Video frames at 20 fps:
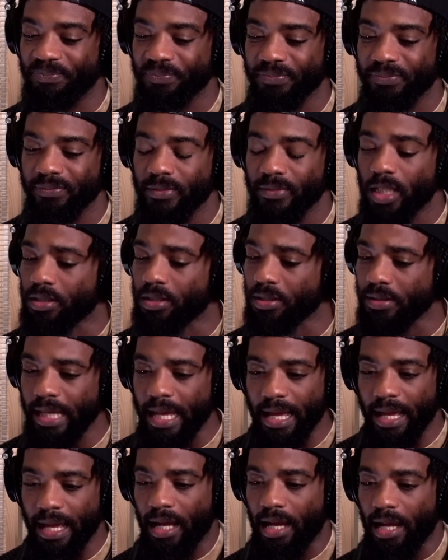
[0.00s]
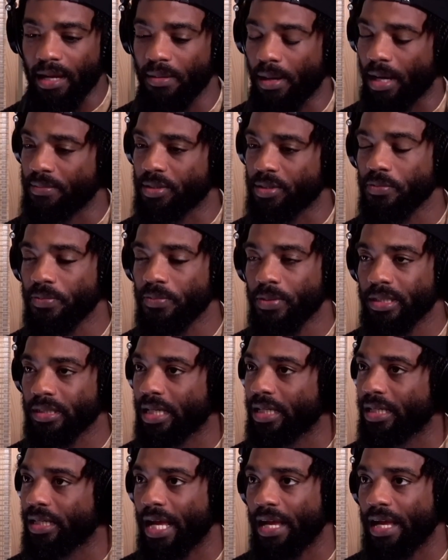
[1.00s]
So yeah, I'm super
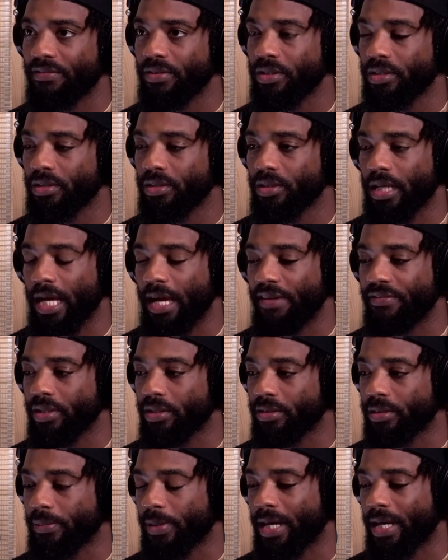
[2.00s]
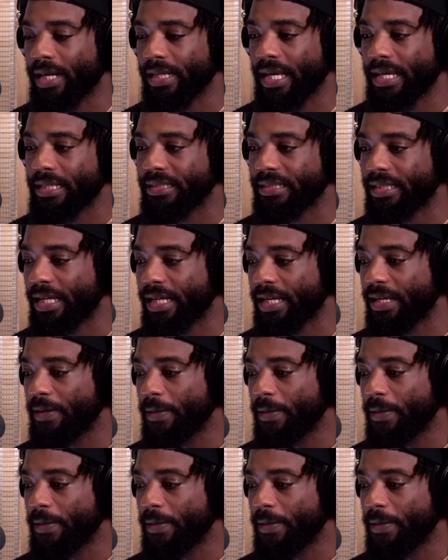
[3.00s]
excited to have you on the podcast today.